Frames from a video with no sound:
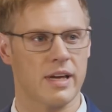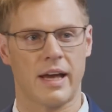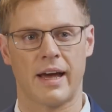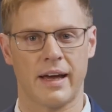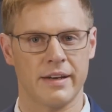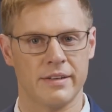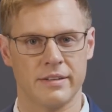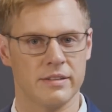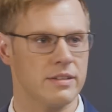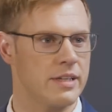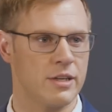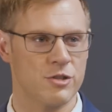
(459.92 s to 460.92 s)
and
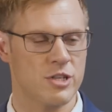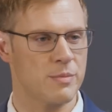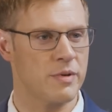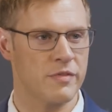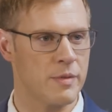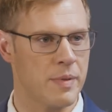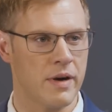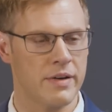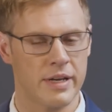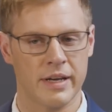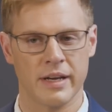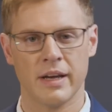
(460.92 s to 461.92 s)
leadership of the
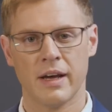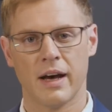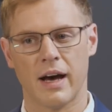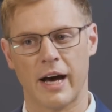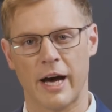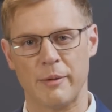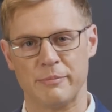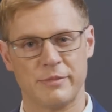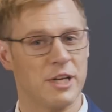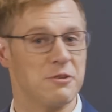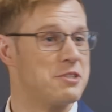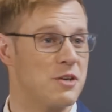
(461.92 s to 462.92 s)
party,
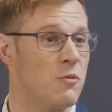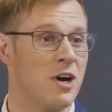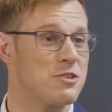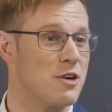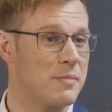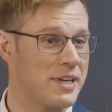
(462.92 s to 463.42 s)
didn't want Trump